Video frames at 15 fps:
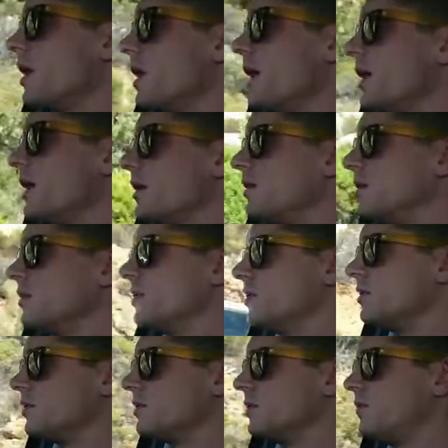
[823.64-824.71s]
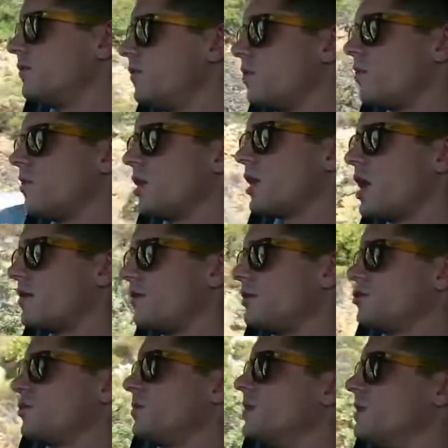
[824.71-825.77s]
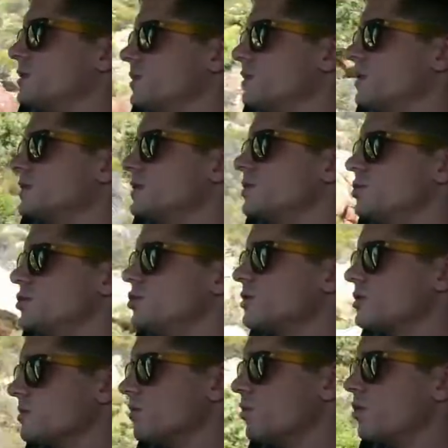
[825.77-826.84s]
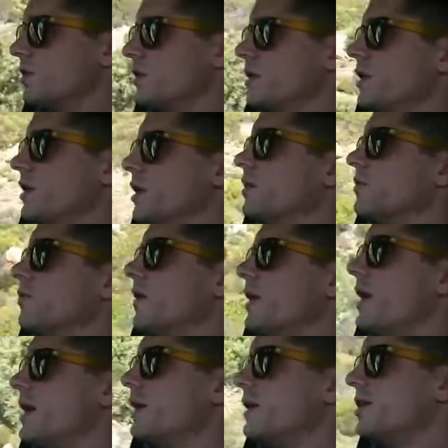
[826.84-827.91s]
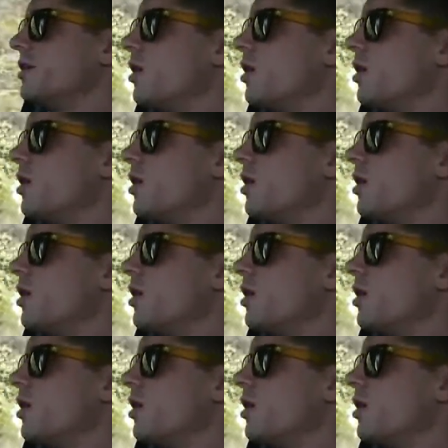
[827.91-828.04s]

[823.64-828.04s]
and for the average person this is just more than enough, and it